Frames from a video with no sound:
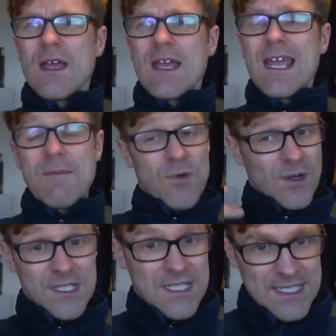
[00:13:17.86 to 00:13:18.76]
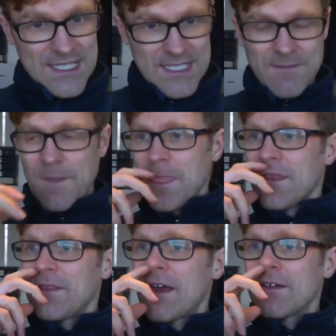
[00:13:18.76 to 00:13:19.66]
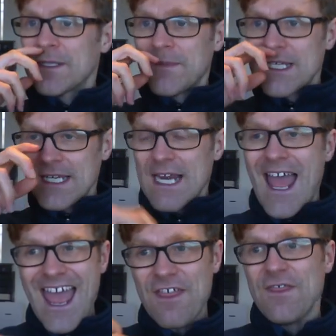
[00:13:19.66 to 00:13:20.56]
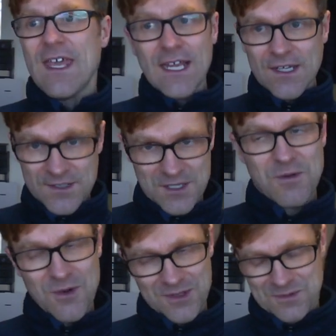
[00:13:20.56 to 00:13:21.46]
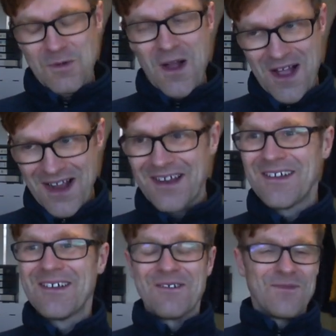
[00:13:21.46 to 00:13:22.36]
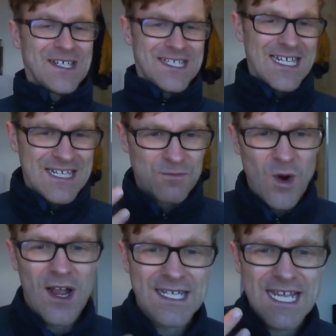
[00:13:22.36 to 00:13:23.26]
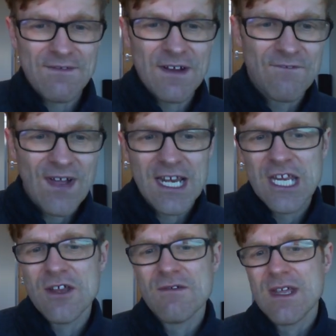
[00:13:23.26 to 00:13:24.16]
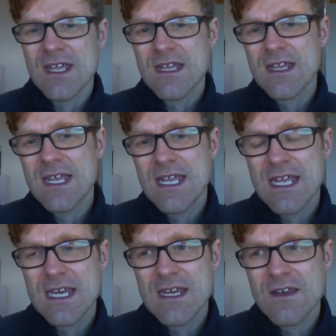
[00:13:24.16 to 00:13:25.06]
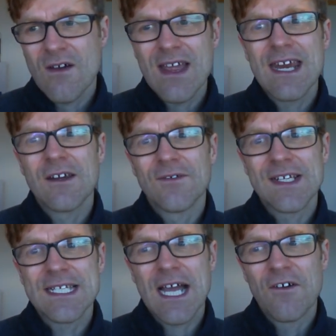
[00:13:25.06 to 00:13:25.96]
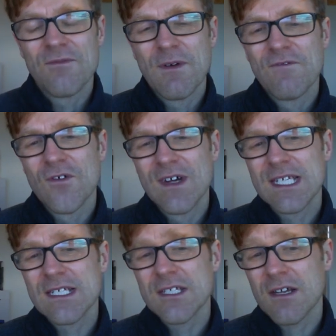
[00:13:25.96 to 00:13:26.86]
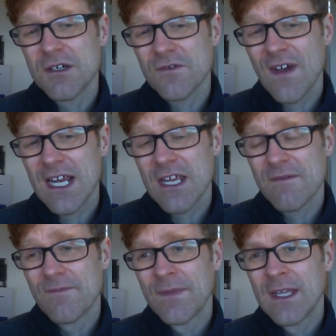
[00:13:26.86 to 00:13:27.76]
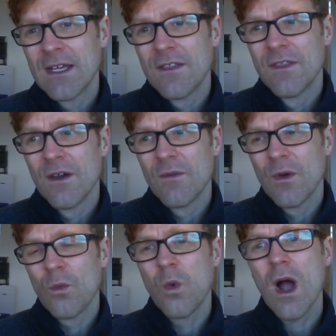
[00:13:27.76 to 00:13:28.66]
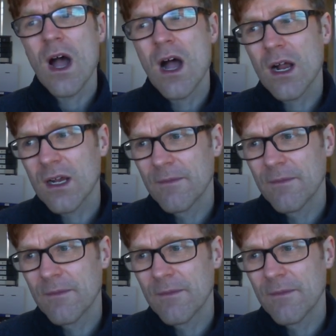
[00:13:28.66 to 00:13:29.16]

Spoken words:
in Protestantism there is a particular ethic towards work which sees work as having a value, not in and of itself, but for its social value. The work